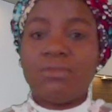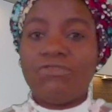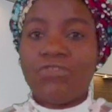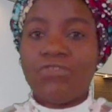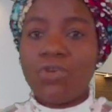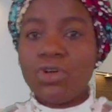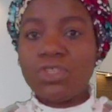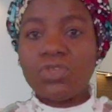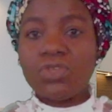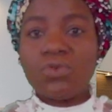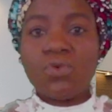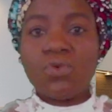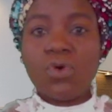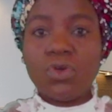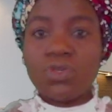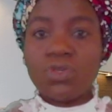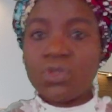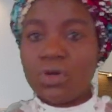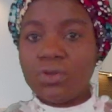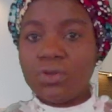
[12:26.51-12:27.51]
vote
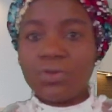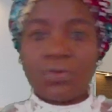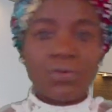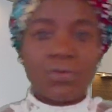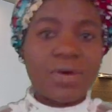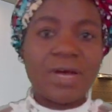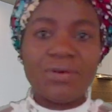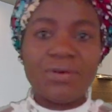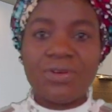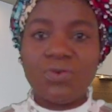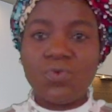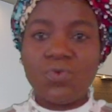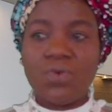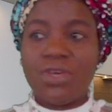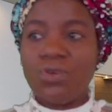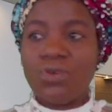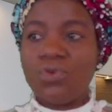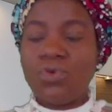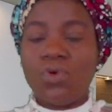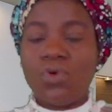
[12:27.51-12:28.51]
goes on throughout the
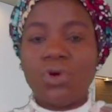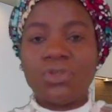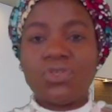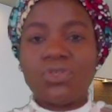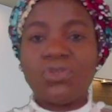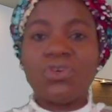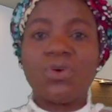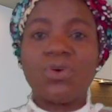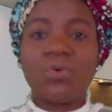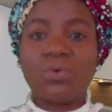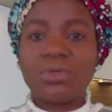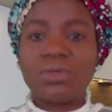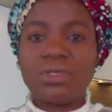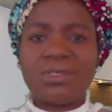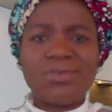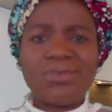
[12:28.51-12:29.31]
week. You go to your...